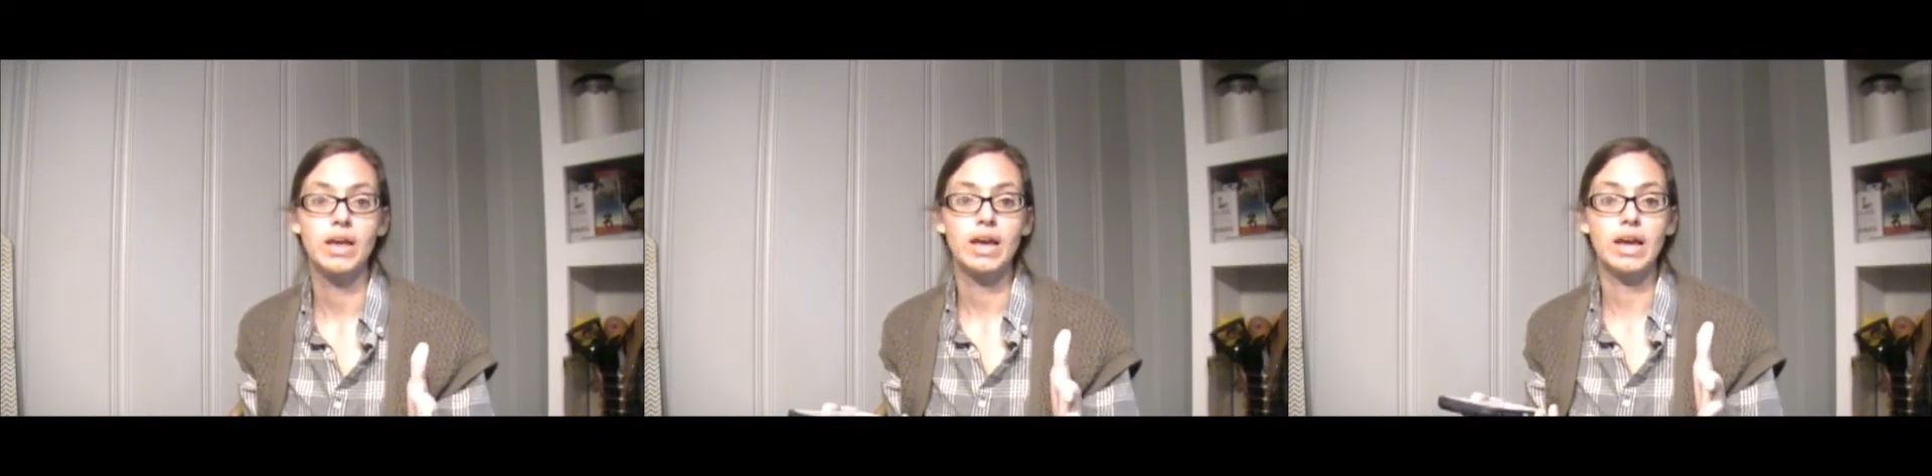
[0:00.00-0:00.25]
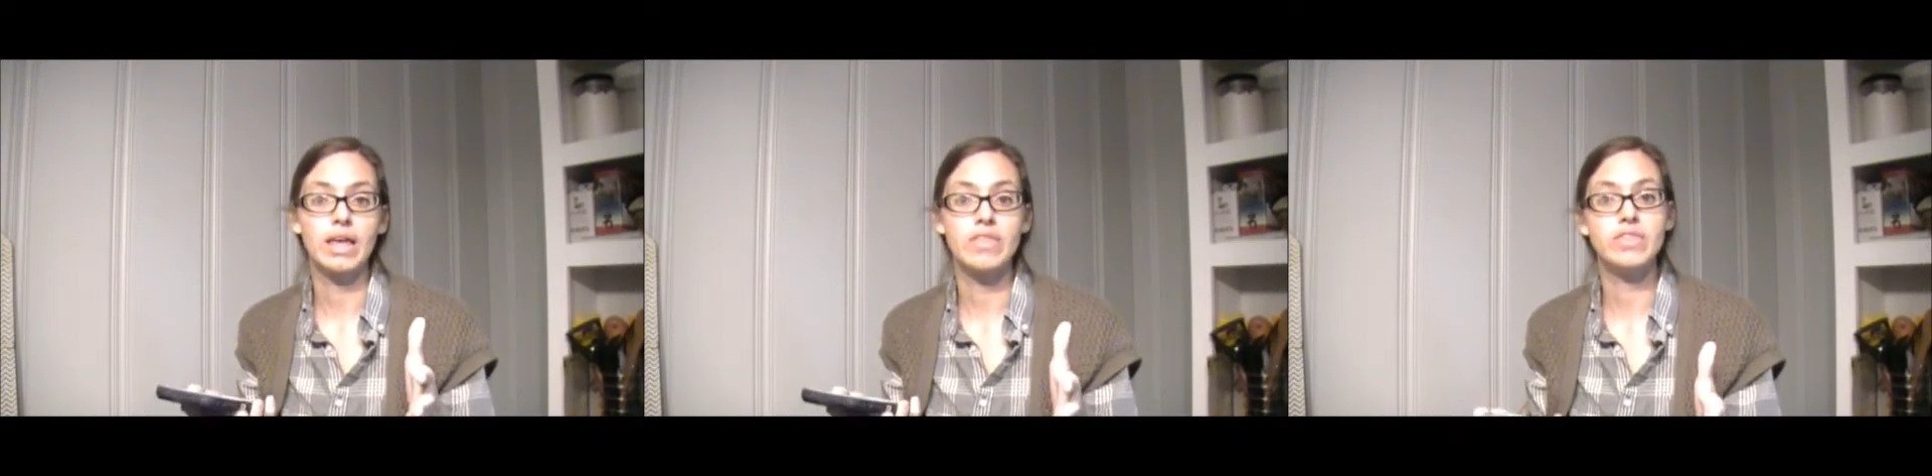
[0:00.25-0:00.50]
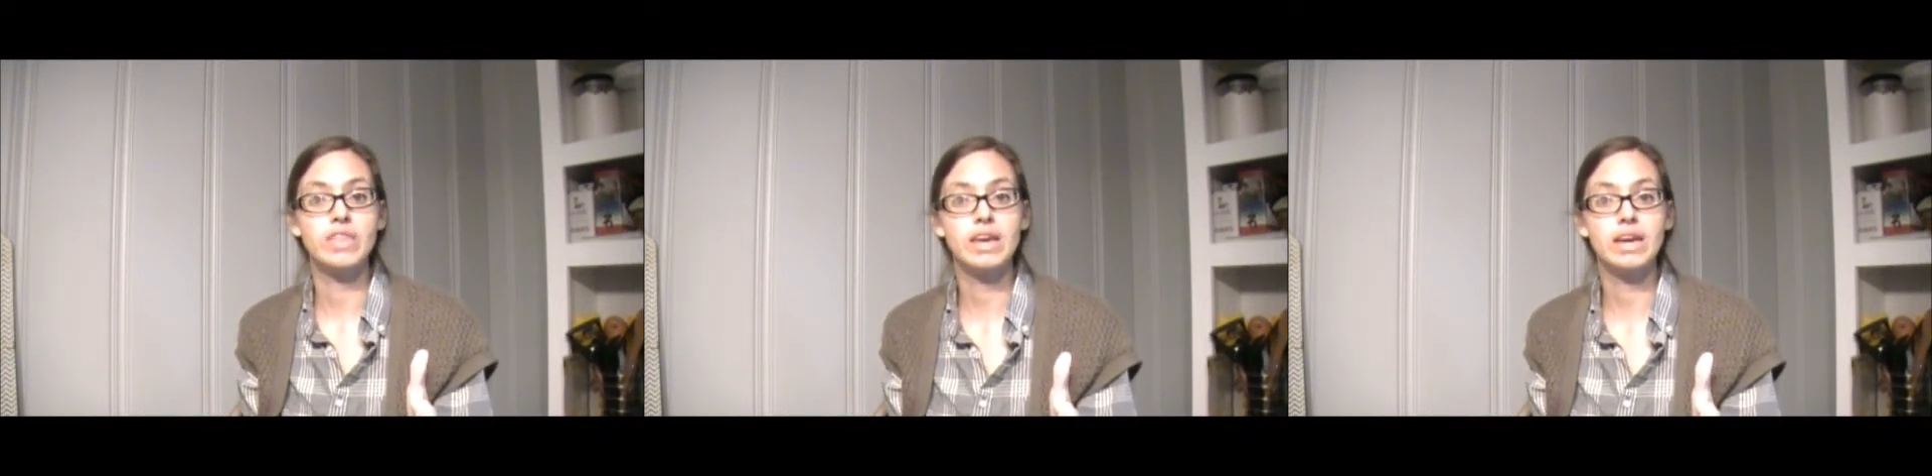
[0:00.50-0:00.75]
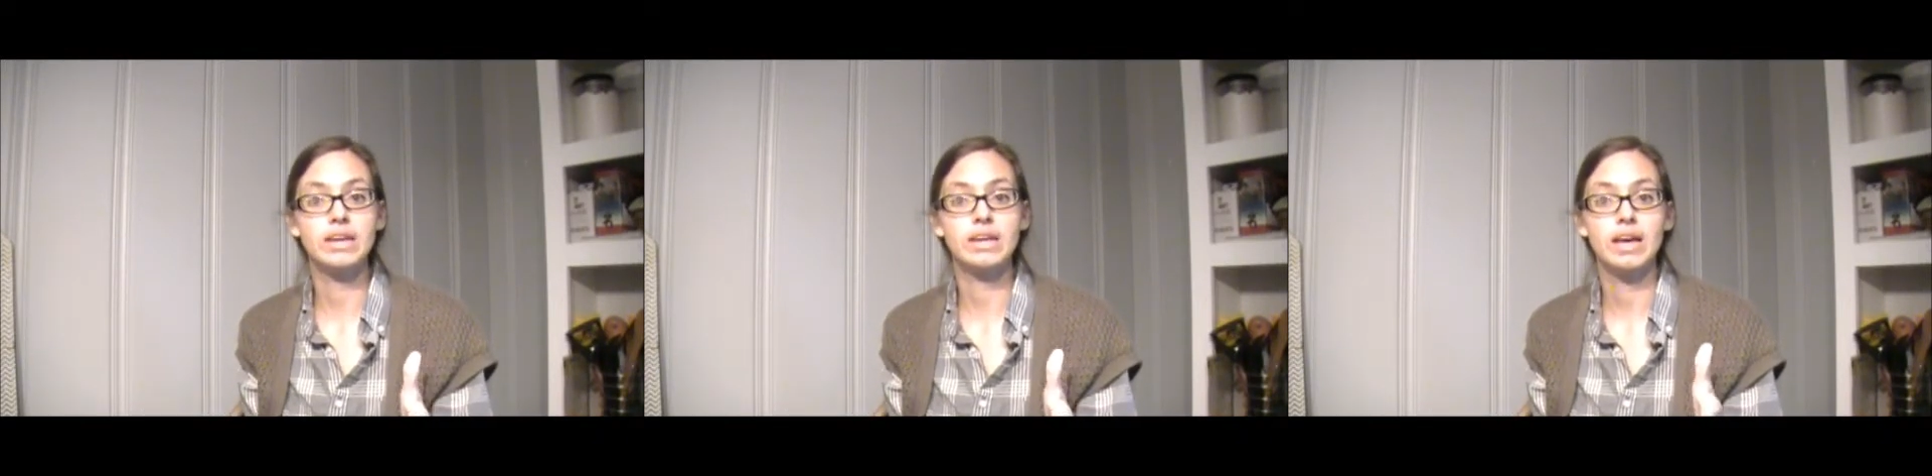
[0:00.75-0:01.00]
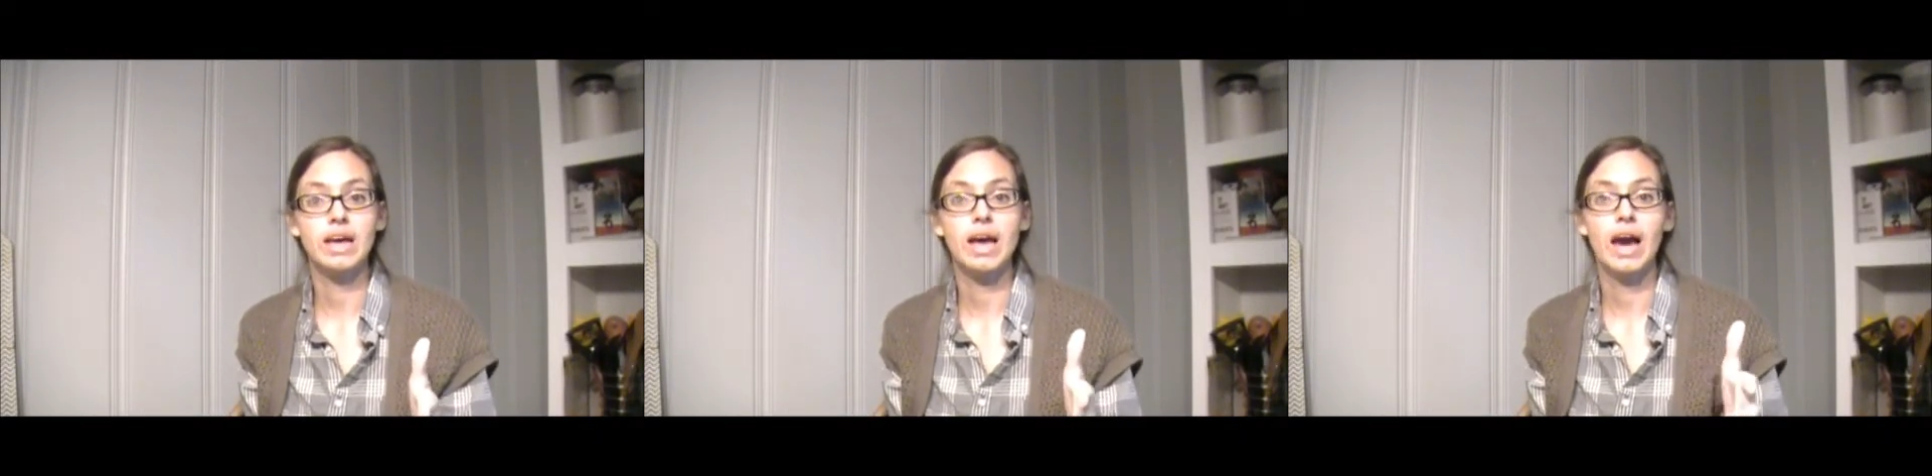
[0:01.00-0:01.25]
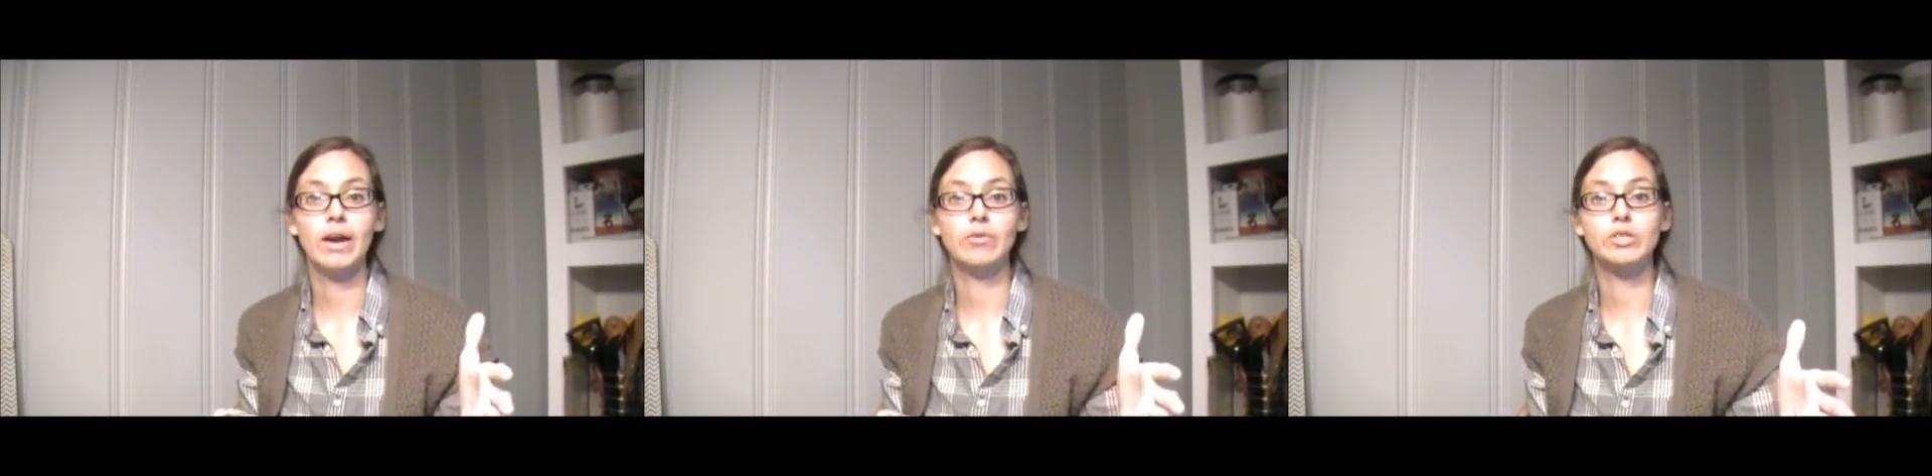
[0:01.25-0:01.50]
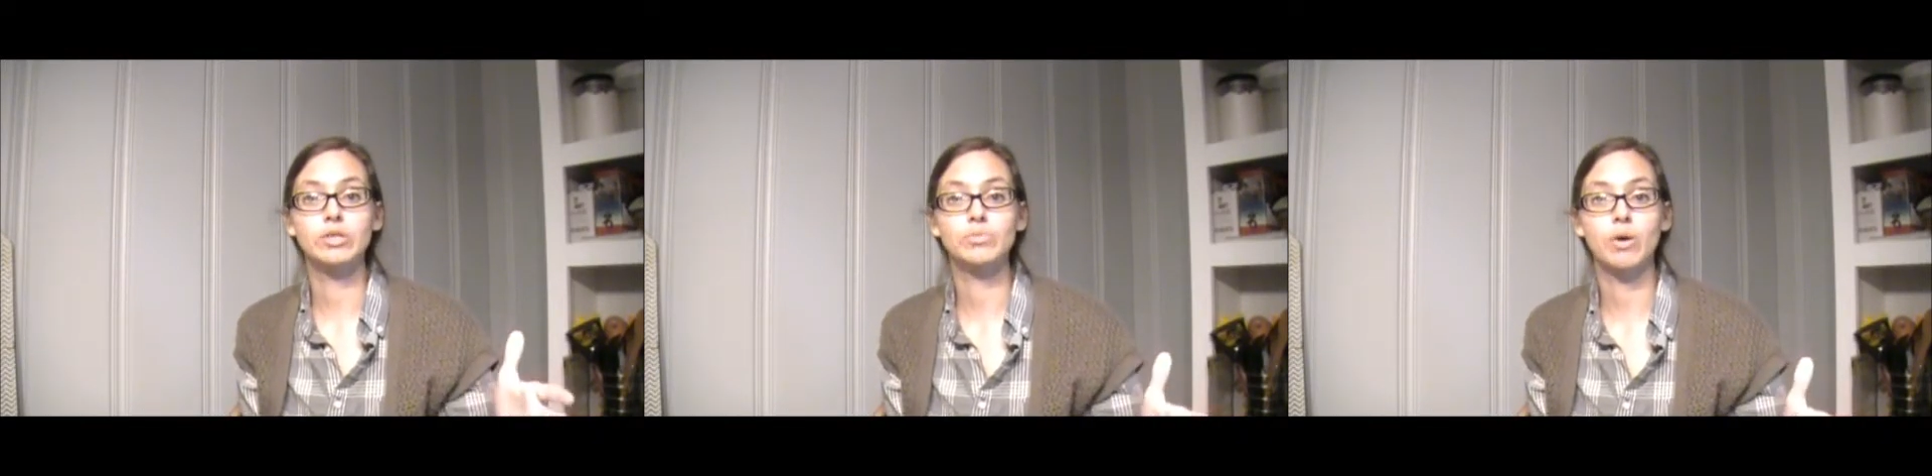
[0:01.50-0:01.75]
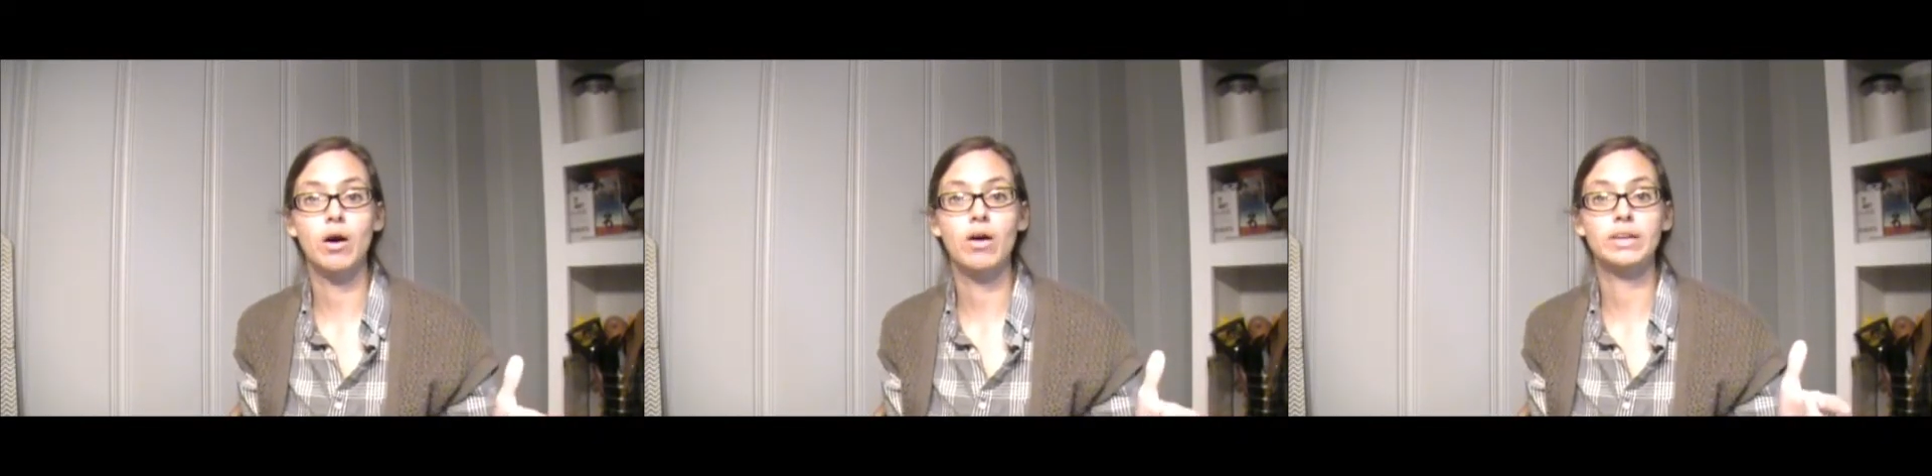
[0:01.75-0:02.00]
and then how to
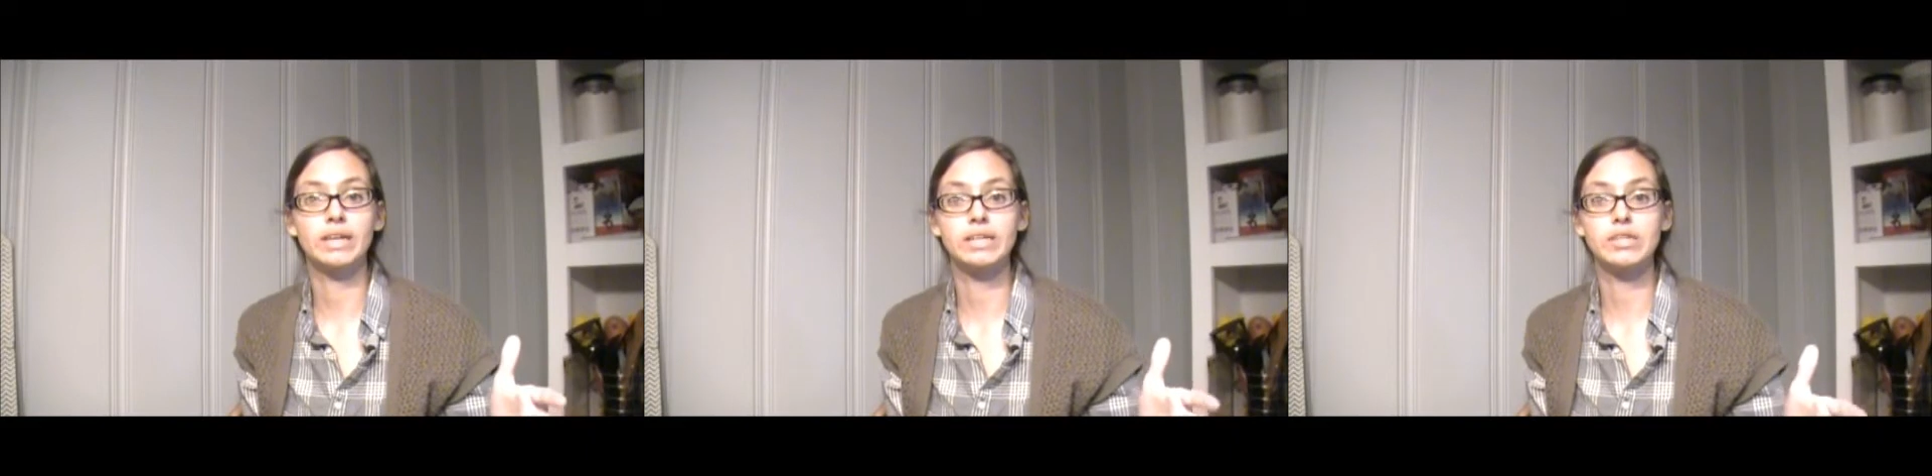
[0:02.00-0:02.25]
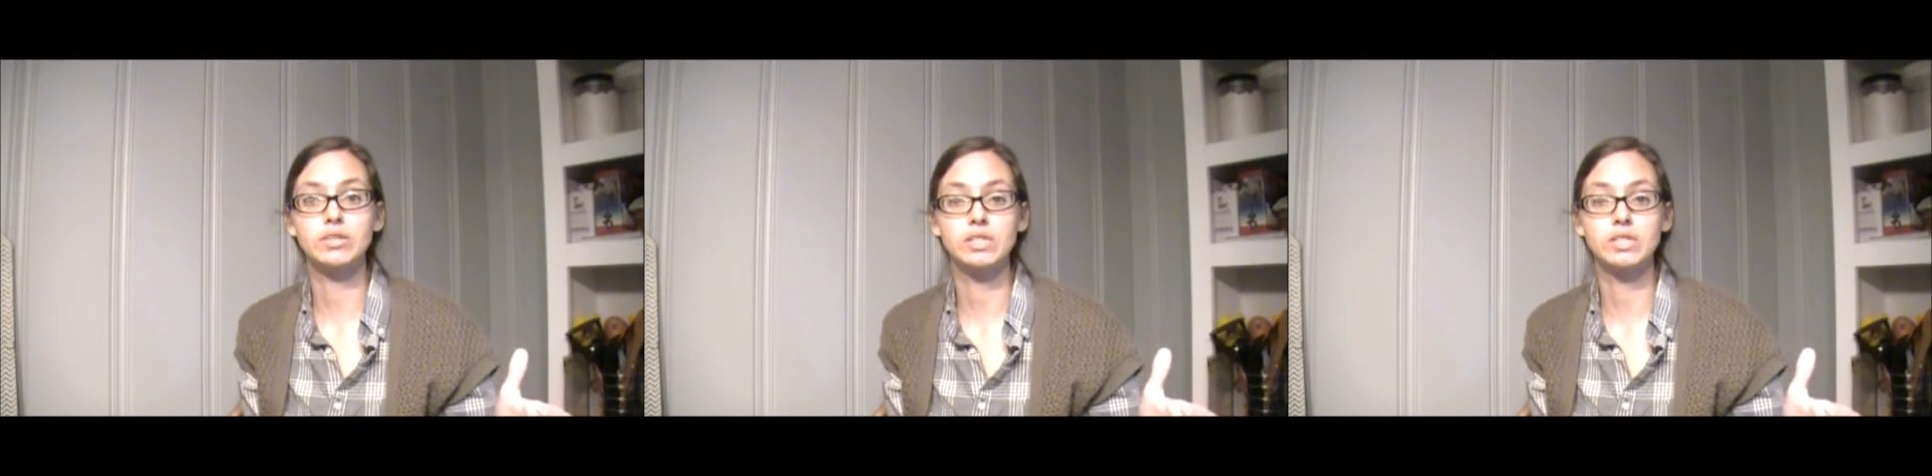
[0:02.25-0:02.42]
respond and do